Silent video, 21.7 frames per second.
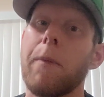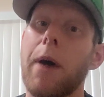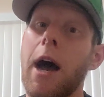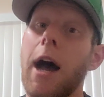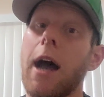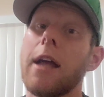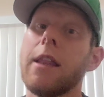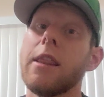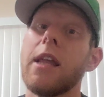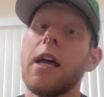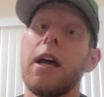
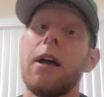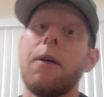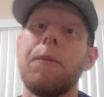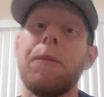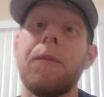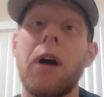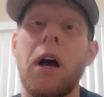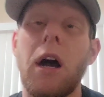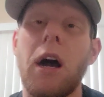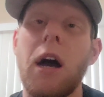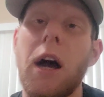Behind
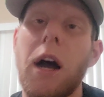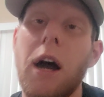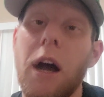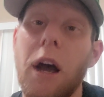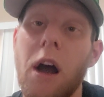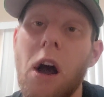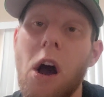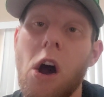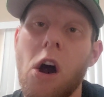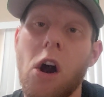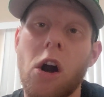them,
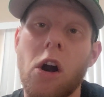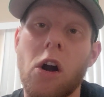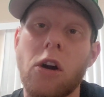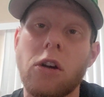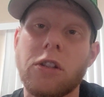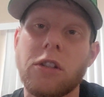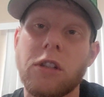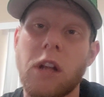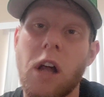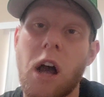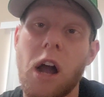our
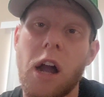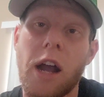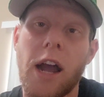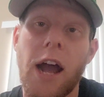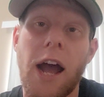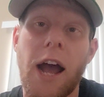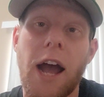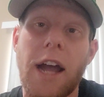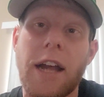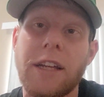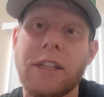slot
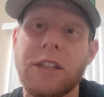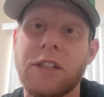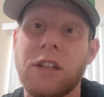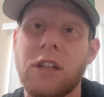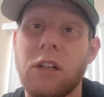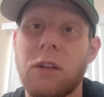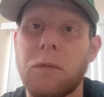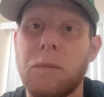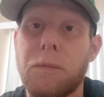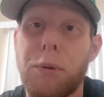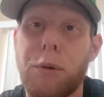guy is going
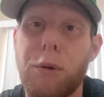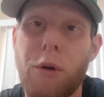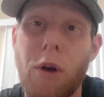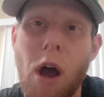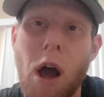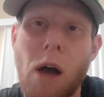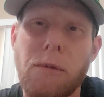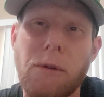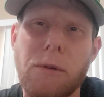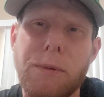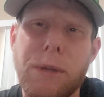to
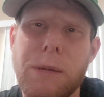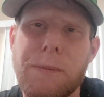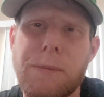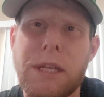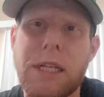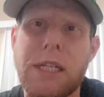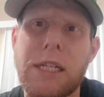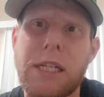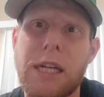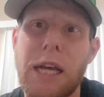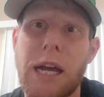probably
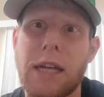be D.